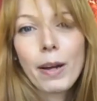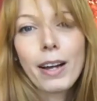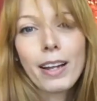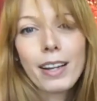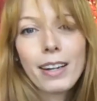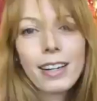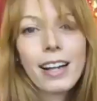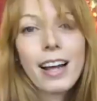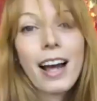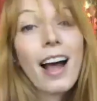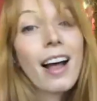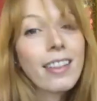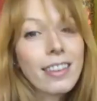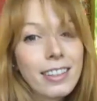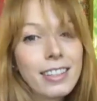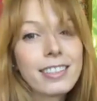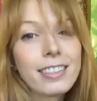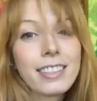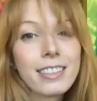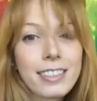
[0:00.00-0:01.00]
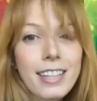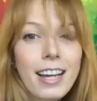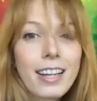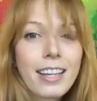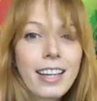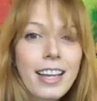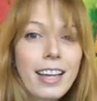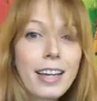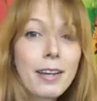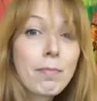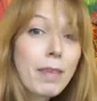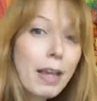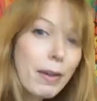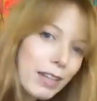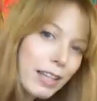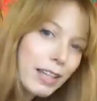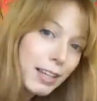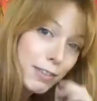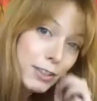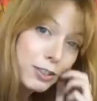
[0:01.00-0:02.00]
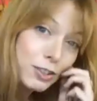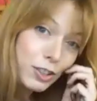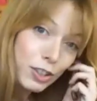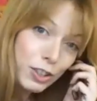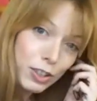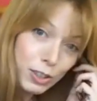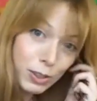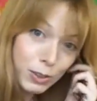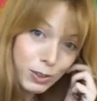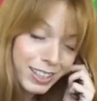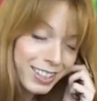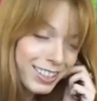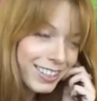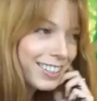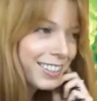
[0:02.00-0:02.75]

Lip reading: but at least a decade, maybe even 2.